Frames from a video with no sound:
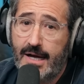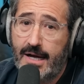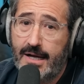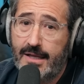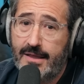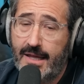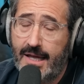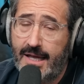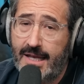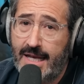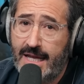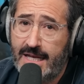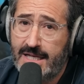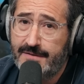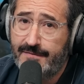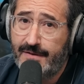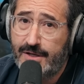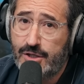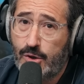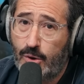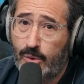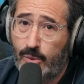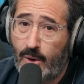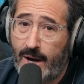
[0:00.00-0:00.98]
an, an
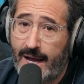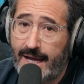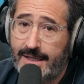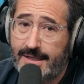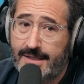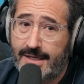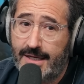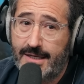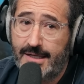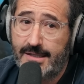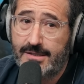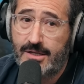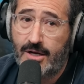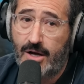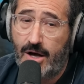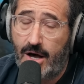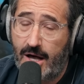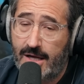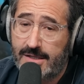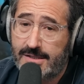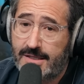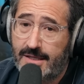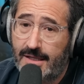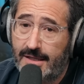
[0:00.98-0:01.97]
individual right that has
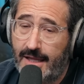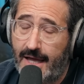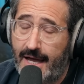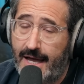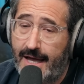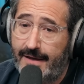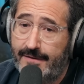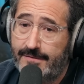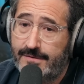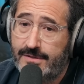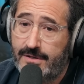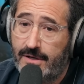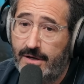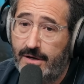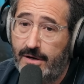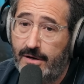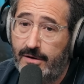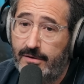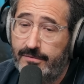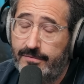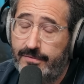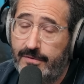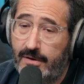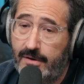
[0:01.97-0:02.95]
cost the lives
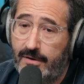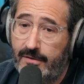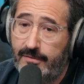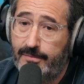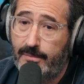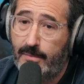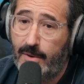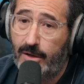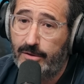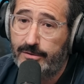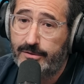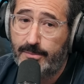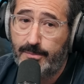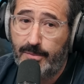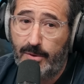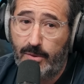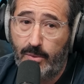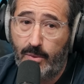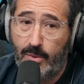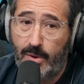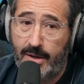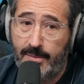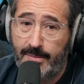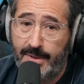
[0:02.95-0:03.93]
of of
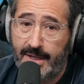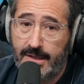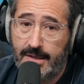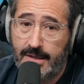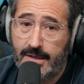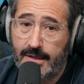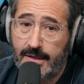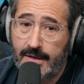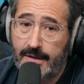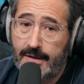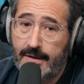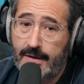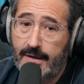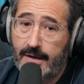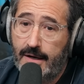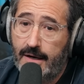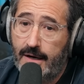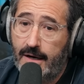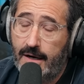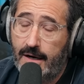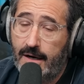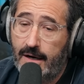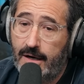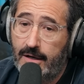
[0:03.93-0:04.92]
multiple women
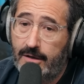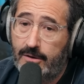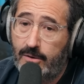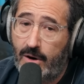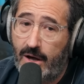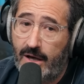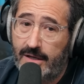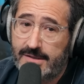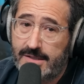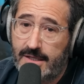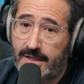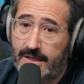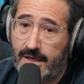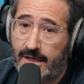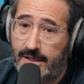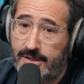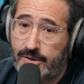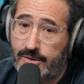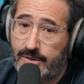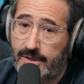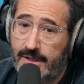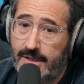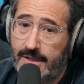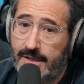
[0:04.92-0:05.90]
uh, across the
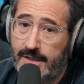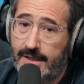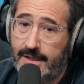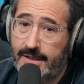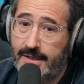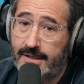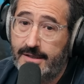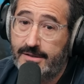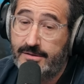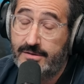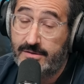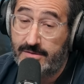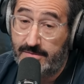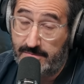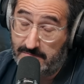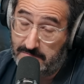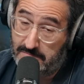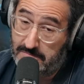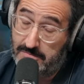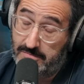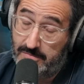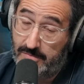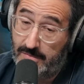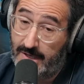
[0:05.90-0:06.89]
country. It is
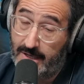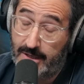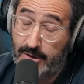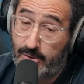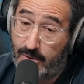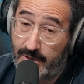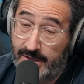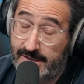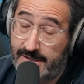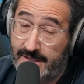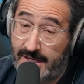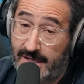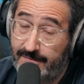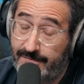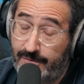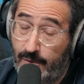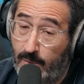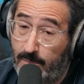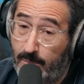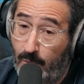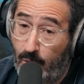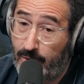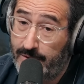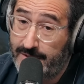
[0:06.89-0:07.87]
increased
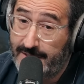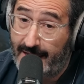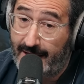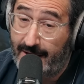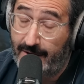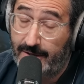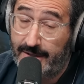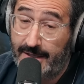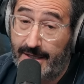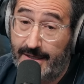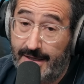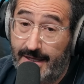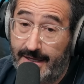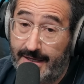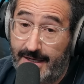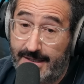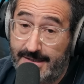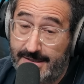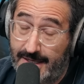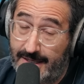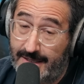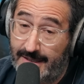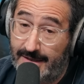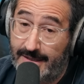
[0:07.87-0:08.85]
infant mortality, like
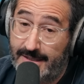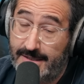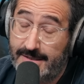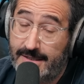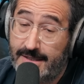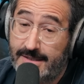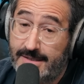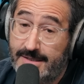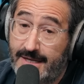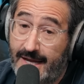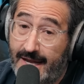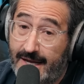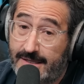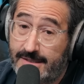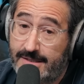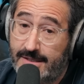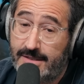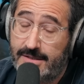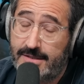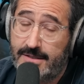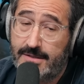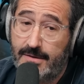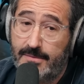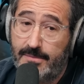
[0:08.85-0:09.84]
I said, at least in
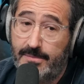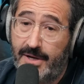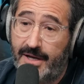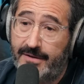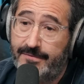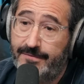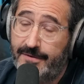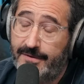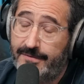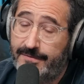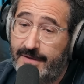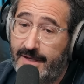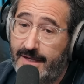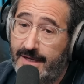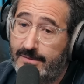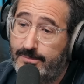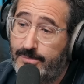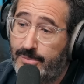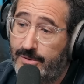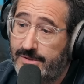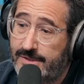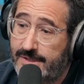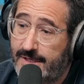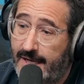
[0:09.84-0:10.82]
Texas by
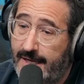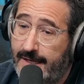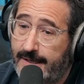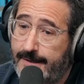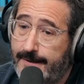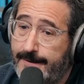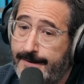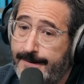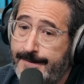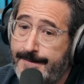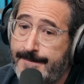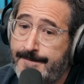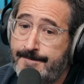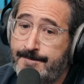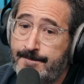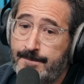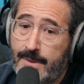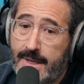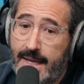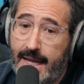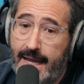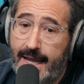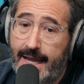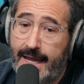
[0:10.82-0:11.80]
fifteen percent,
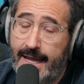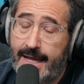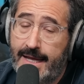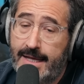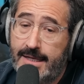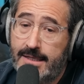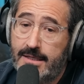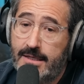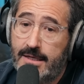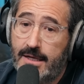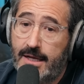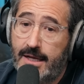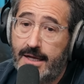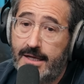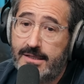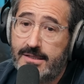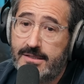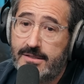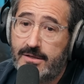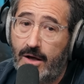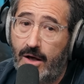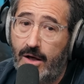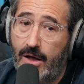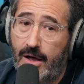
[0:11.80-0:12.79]
and
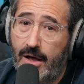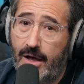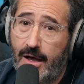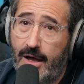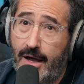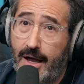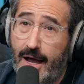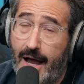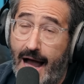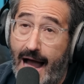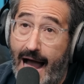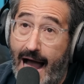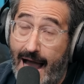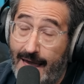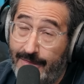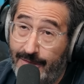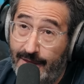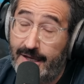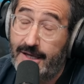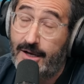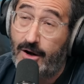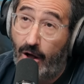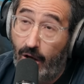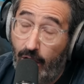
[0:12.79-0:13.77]
it's. Uh, I
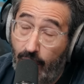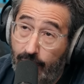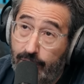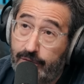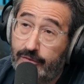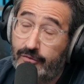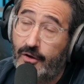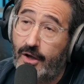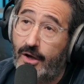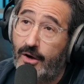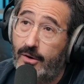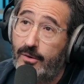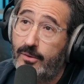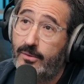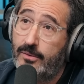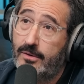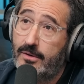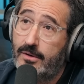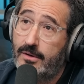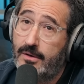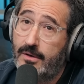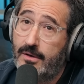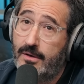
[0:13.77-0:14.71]
think it also,